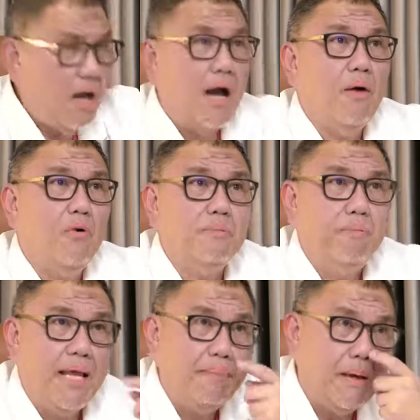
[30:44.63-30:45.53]
I was
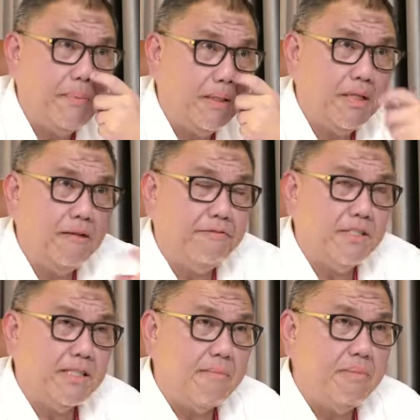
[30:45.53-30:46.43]
playing badminton, the
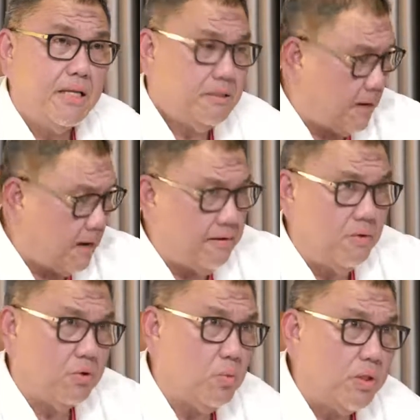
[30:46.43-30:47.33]
first 10 minutes, my heart rate
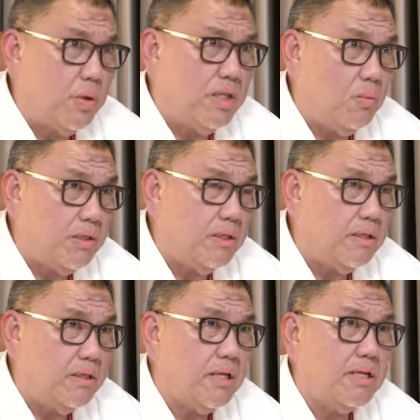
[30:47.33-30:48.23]
was 120,
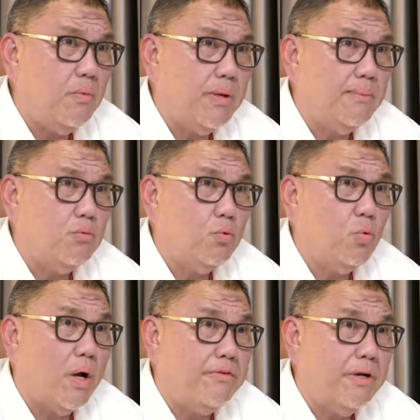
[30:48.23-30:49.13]
130, suddenly it went up to
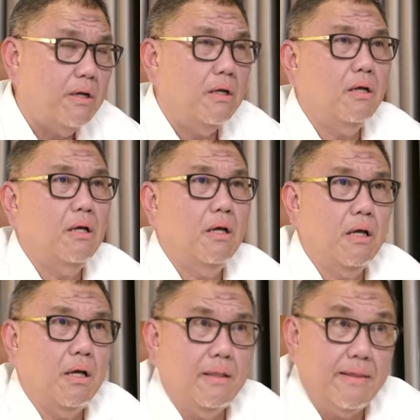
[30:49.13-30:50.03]
200.
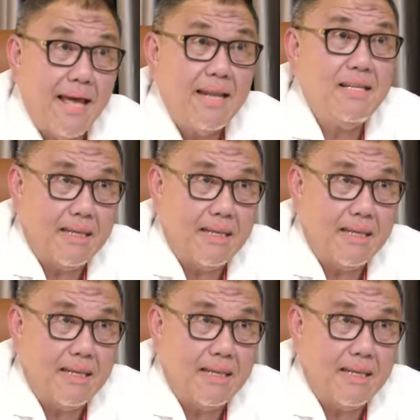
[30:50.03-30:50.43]
That is